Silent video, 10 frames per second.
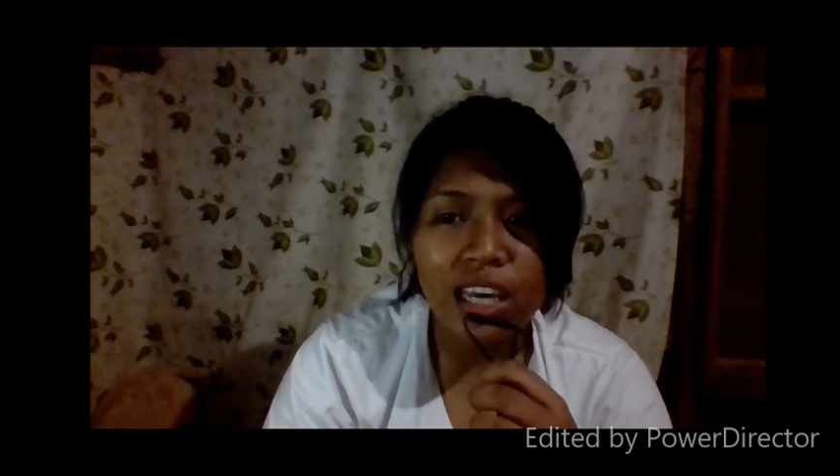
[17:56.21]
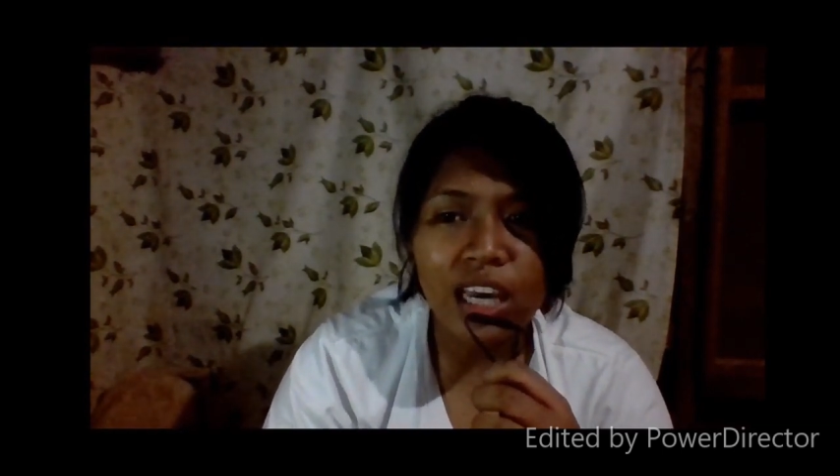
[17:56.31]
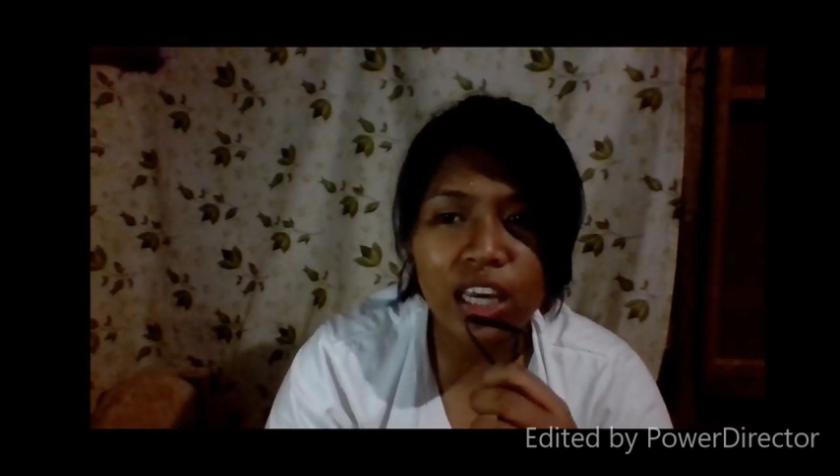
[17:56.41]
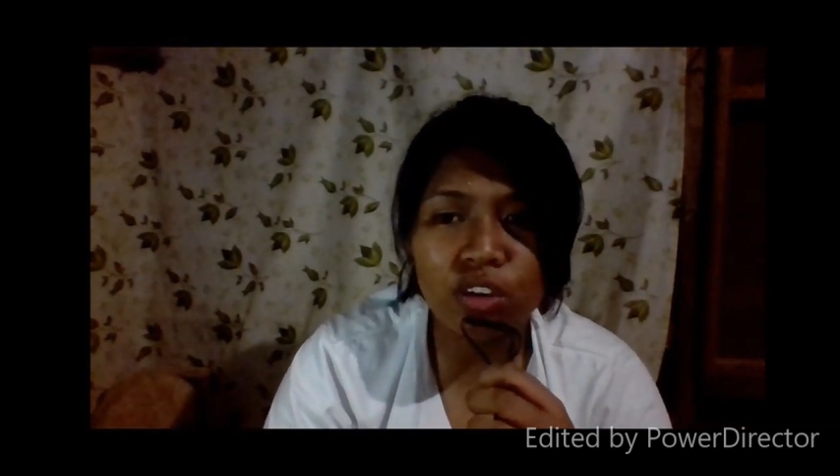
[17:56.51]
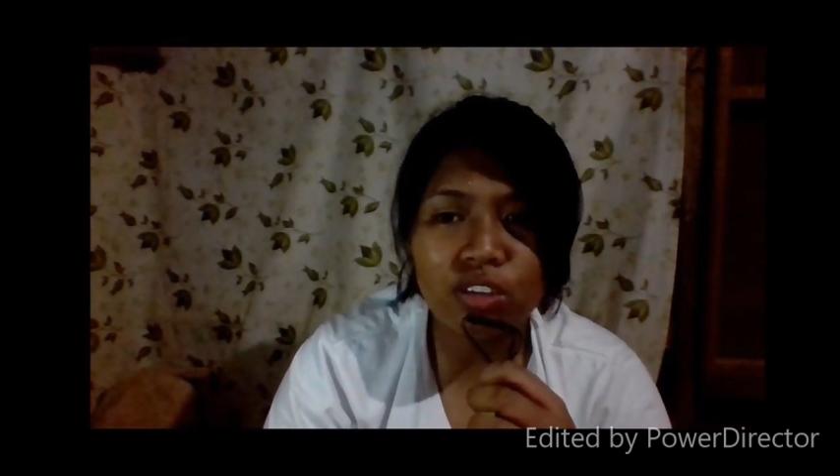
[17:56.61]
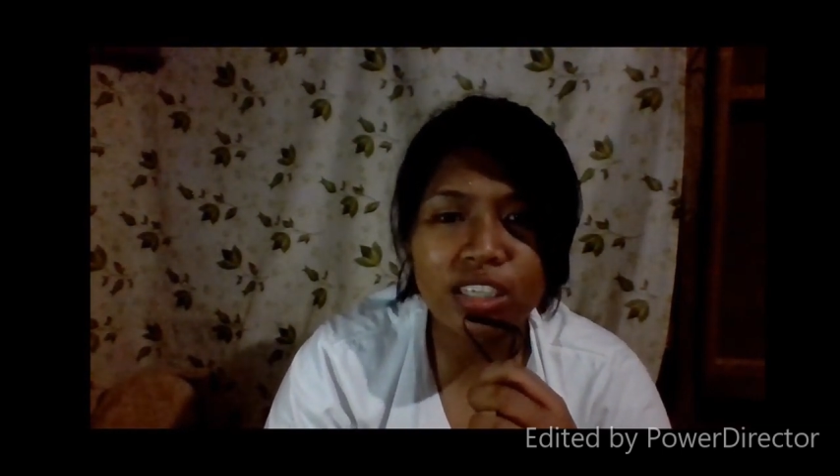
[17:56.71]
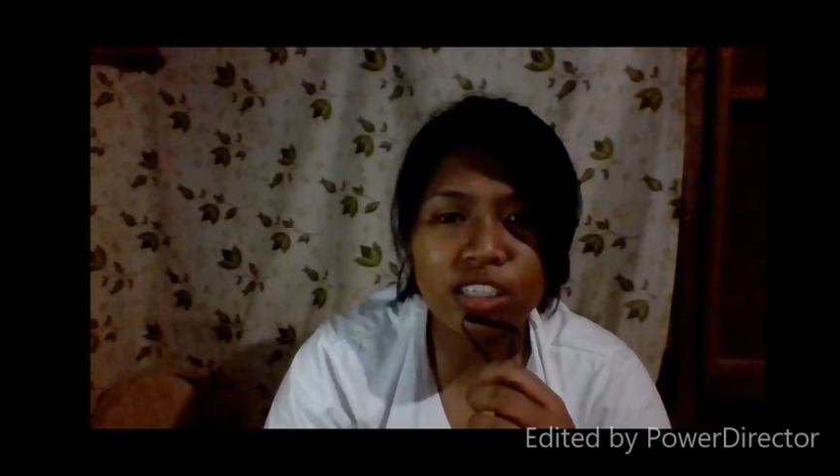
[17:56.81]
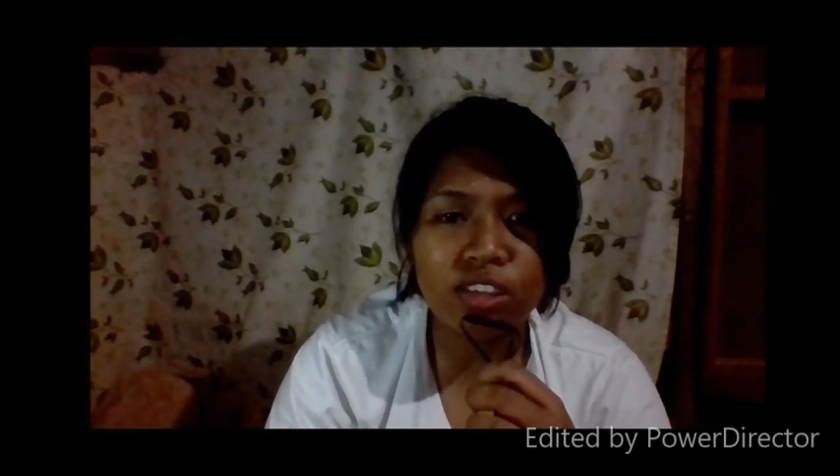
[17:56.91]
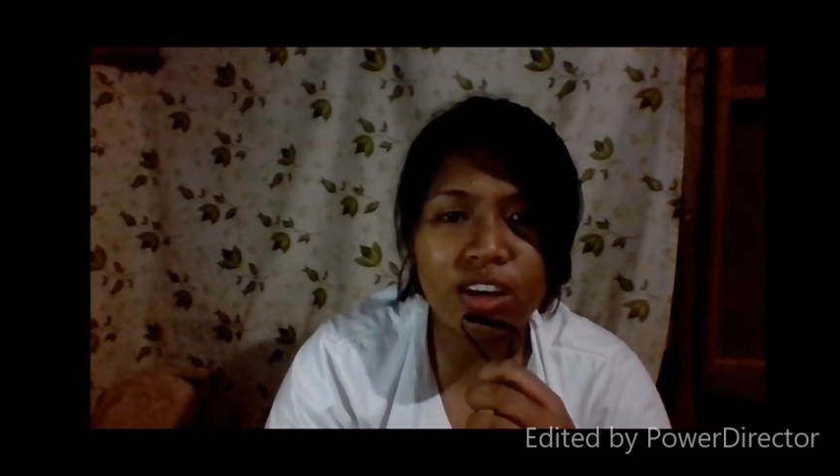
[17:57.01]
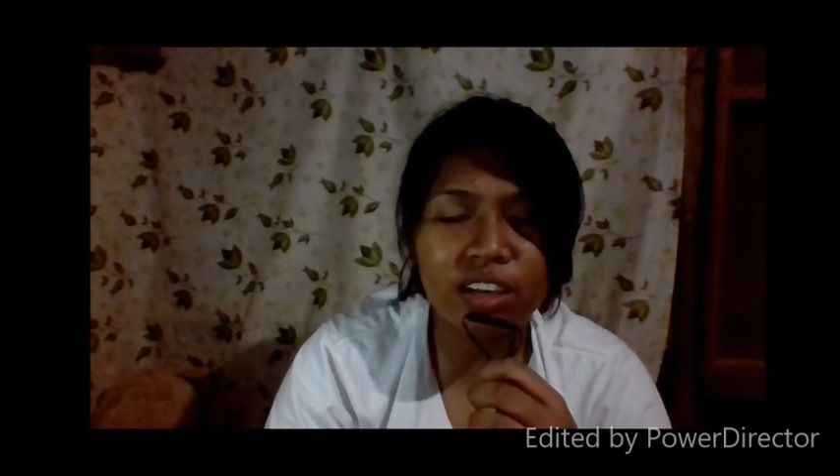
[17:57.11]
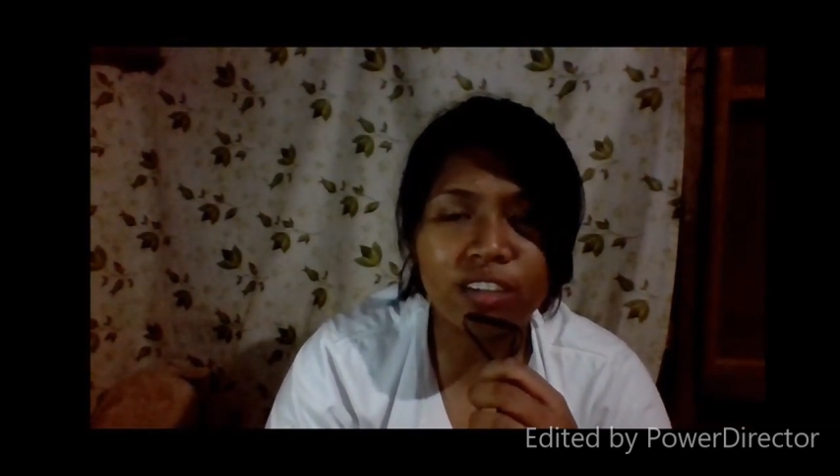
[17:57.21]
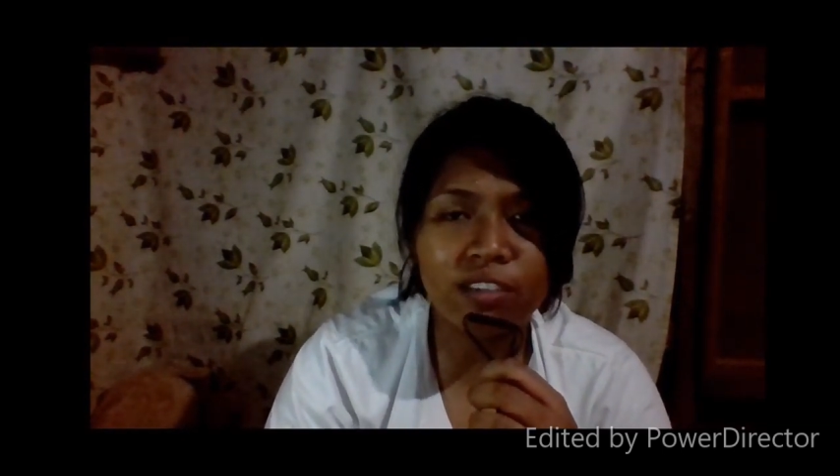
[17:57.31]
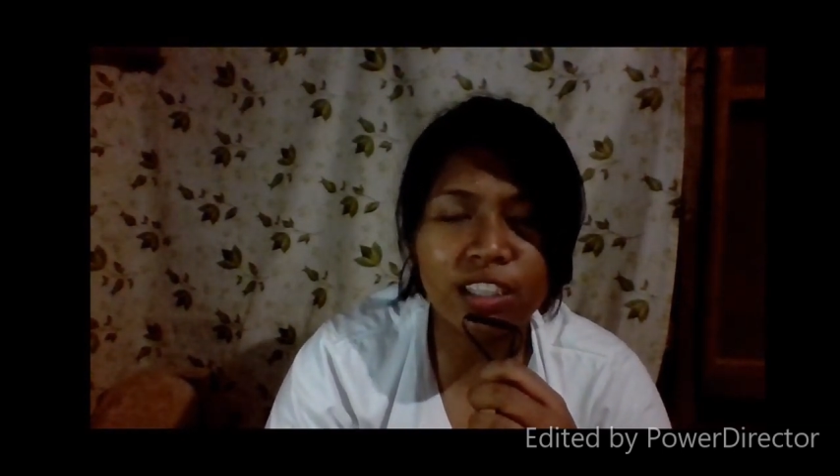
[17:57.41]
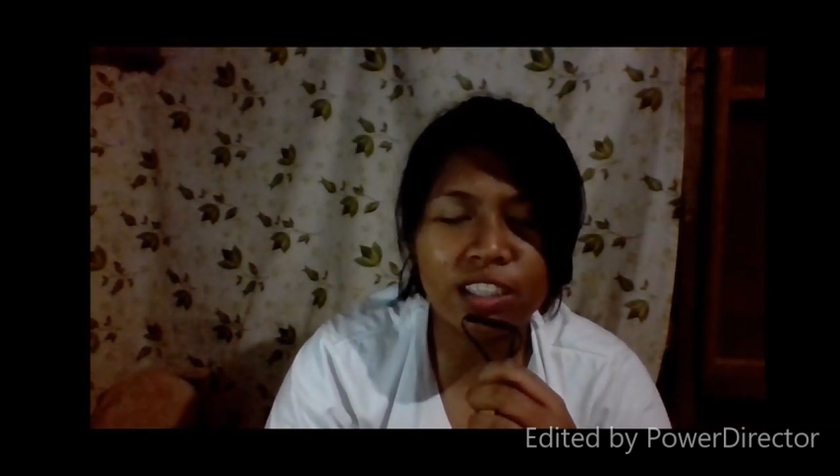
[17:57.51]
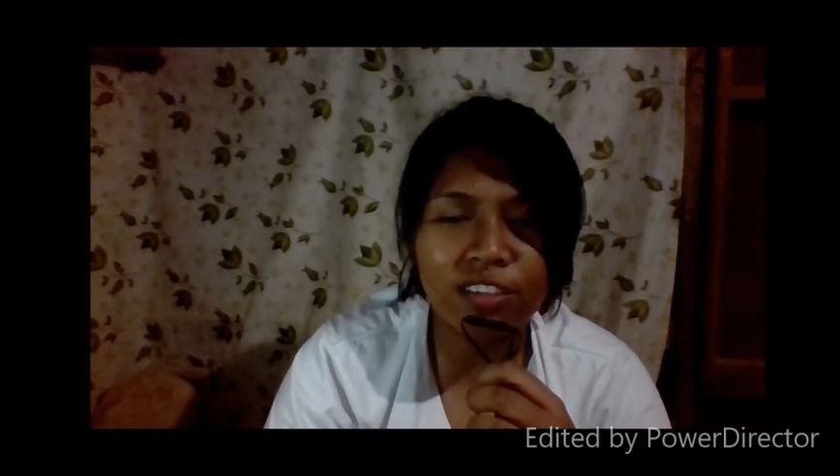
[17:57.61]
include Cisco
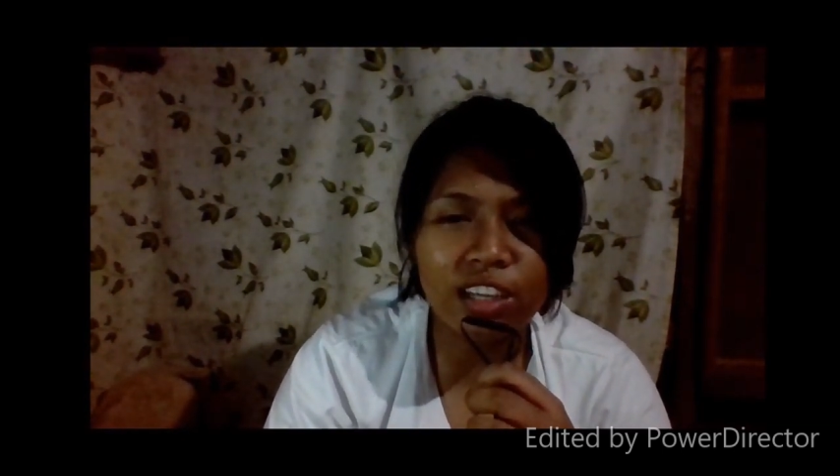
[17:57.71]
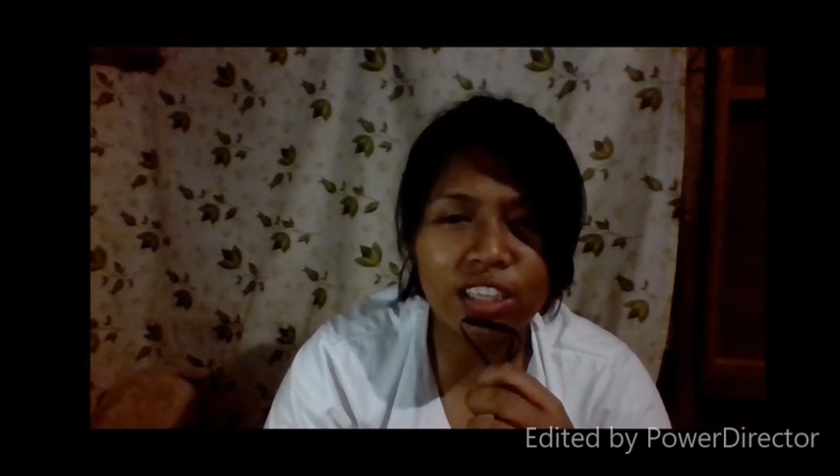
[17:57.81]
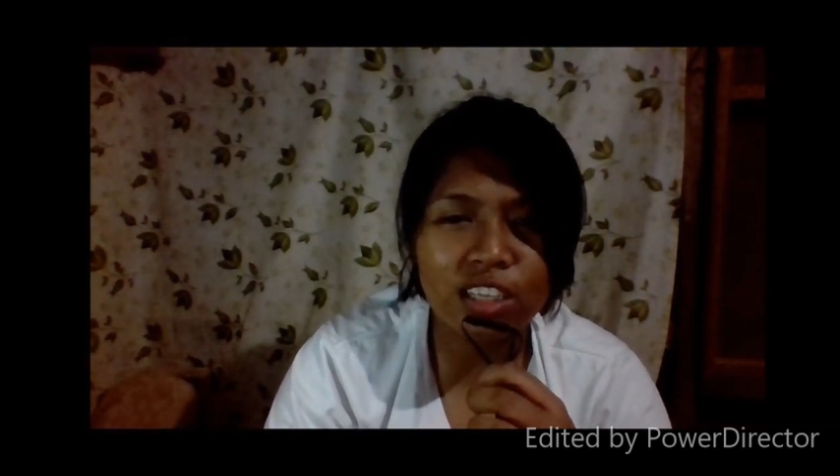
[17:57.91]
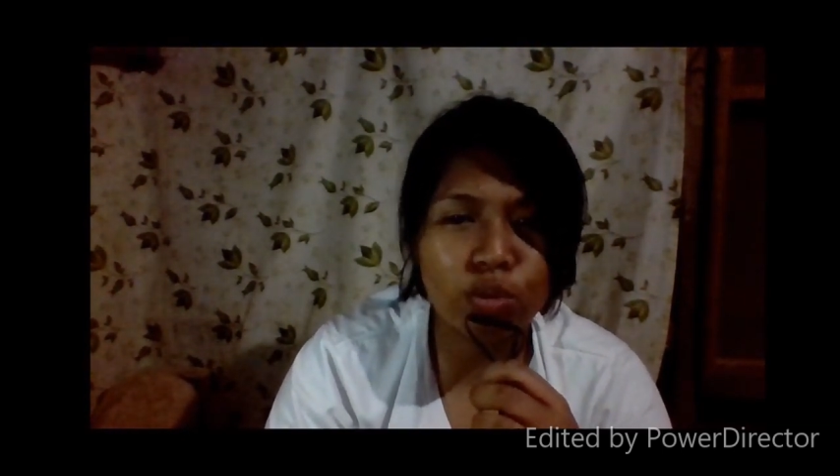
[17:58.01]
integrated